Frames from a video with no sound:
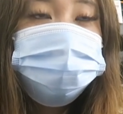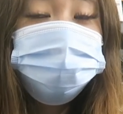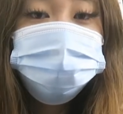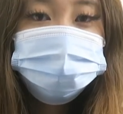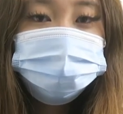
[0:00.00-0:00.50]

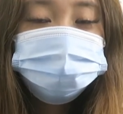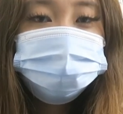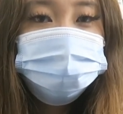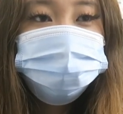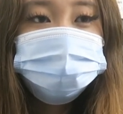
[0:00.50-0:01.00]
initially I was
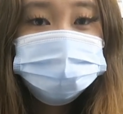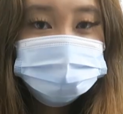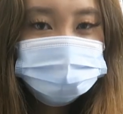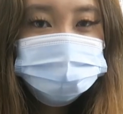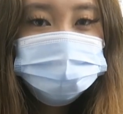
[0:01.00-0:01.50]
gonna do it
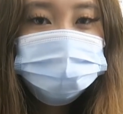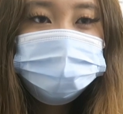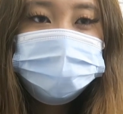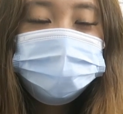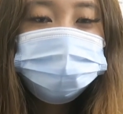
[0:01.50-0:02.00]
this week,
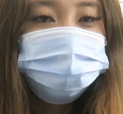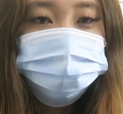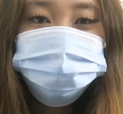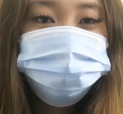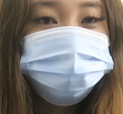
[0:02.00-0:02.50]
but
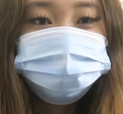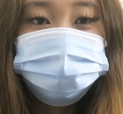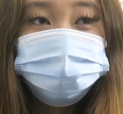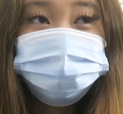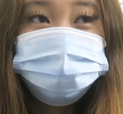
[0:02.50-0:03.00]
I just got
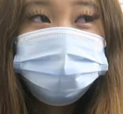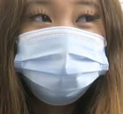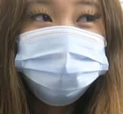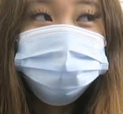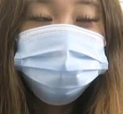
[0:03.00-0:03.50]
fed up
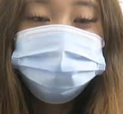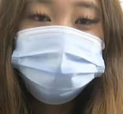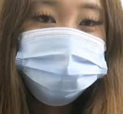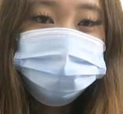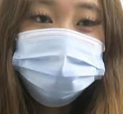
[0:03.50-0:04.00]
and I just didn't
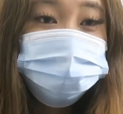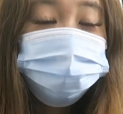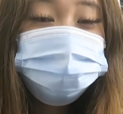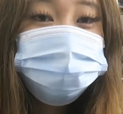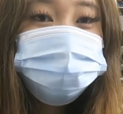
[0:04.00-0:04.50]
want to do it
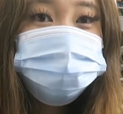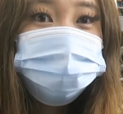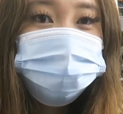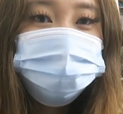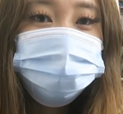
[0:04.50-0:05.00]
anymore.
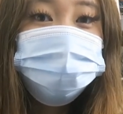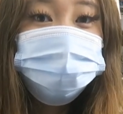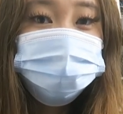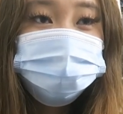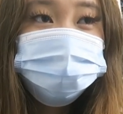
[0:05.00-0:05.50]
So I put it
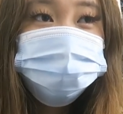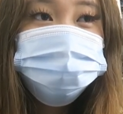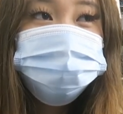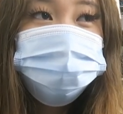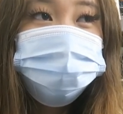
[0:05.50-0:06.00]
in early,
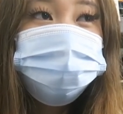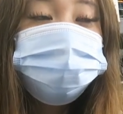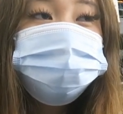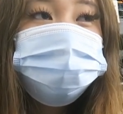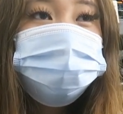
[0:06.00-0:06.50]
so
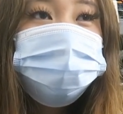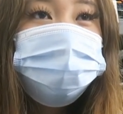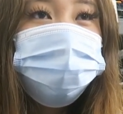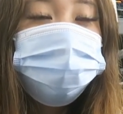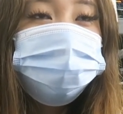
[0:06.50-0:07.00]

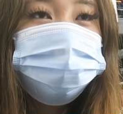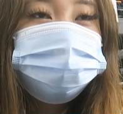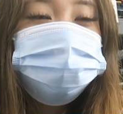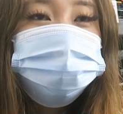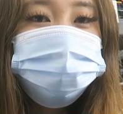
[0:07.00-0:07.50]
I'll
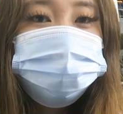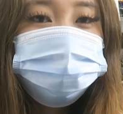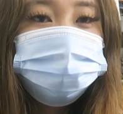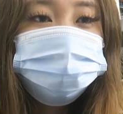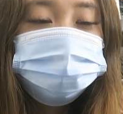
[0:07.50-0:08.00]
have 2
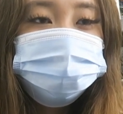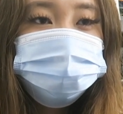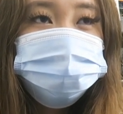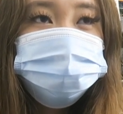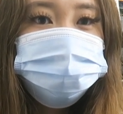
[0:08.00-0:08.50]
more
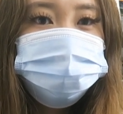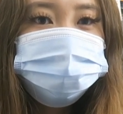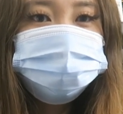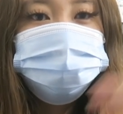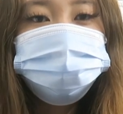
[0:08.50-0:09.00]
weeks
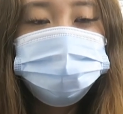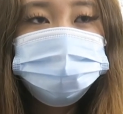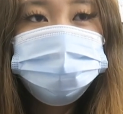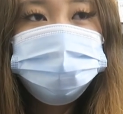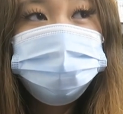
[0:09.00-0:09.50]
of this
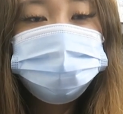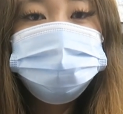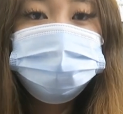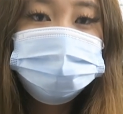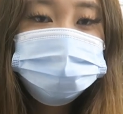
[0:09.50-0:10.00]
month of
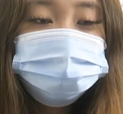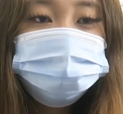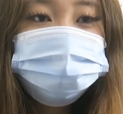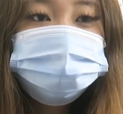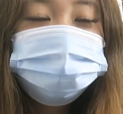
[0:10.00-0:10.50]
summer
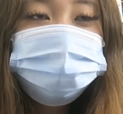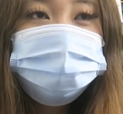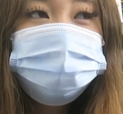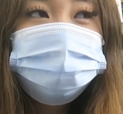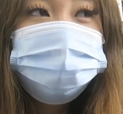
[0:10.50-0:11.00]
school
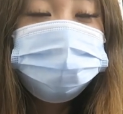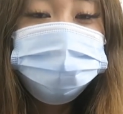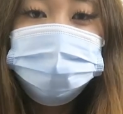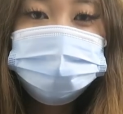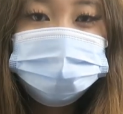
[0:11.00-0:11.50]

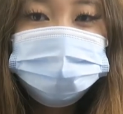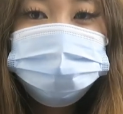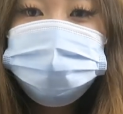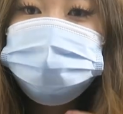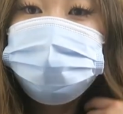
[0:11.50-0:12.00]
without
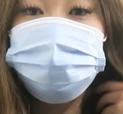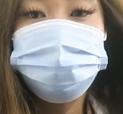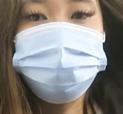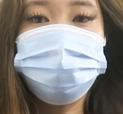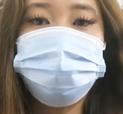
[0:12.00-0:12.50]
work,
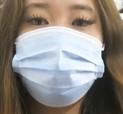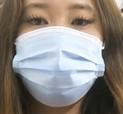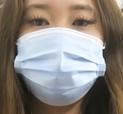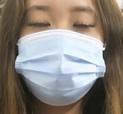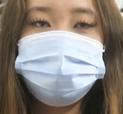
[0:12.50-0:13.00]
and then
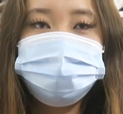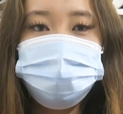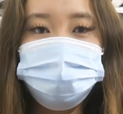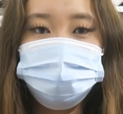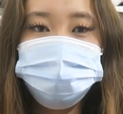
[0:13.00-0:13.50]
I'll
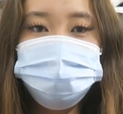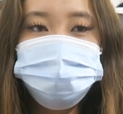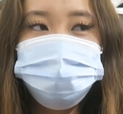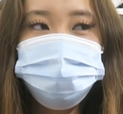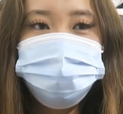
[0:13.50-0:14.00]
have
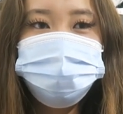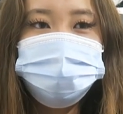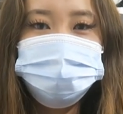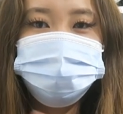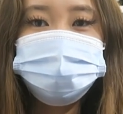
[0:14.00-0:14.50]
August
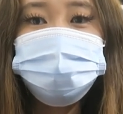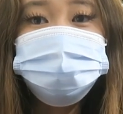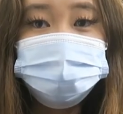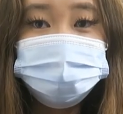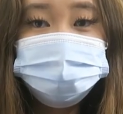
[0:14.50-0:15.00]
as like my
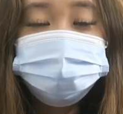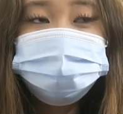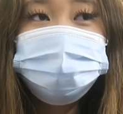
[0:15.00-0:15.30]
summer,